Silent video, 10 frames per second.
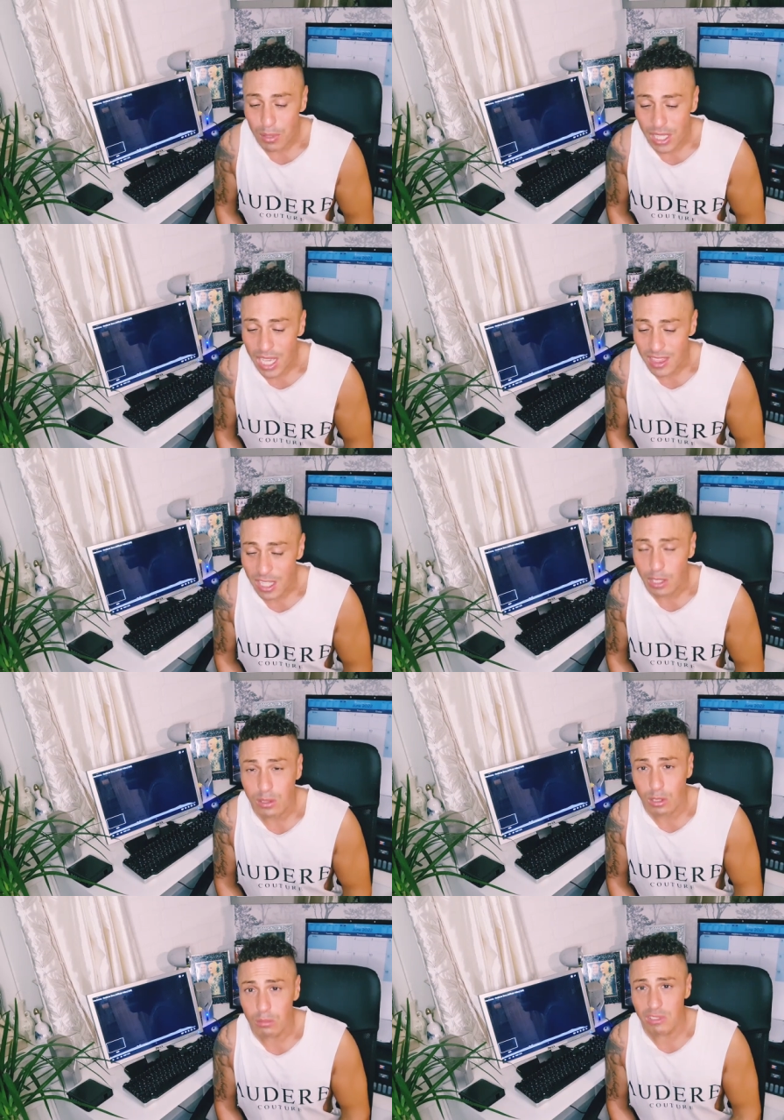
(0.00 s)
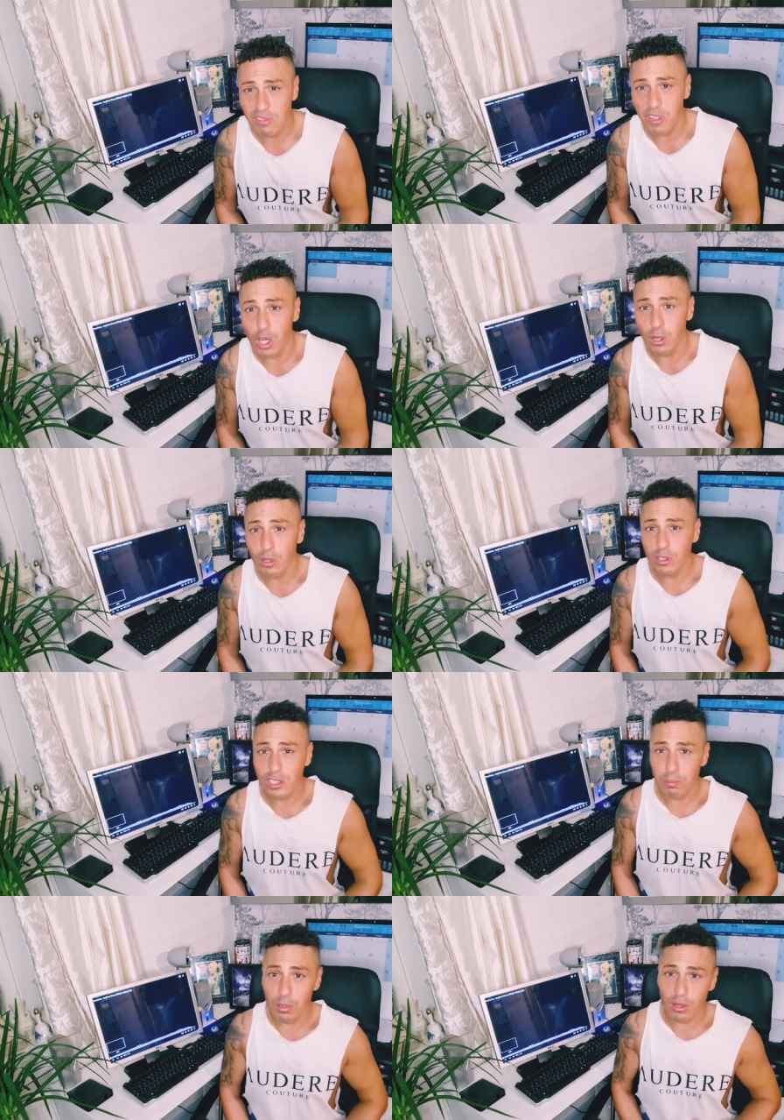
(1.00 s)
but yeah, thank you so much for all your
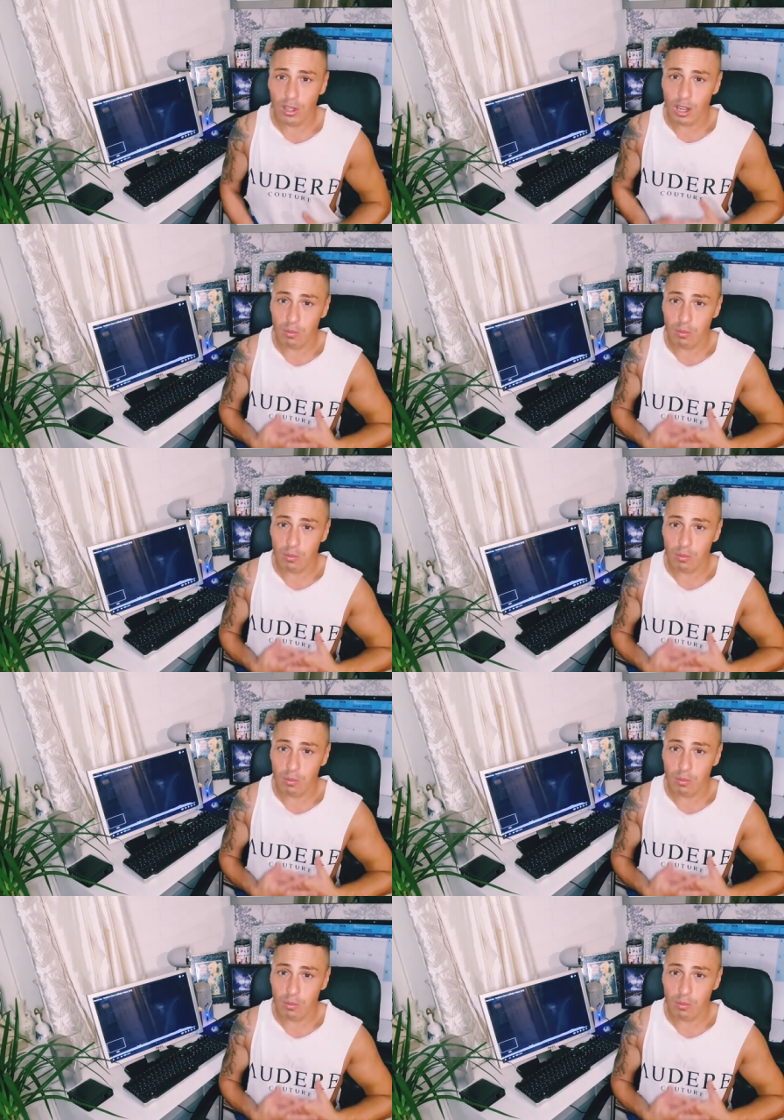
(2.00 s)
support.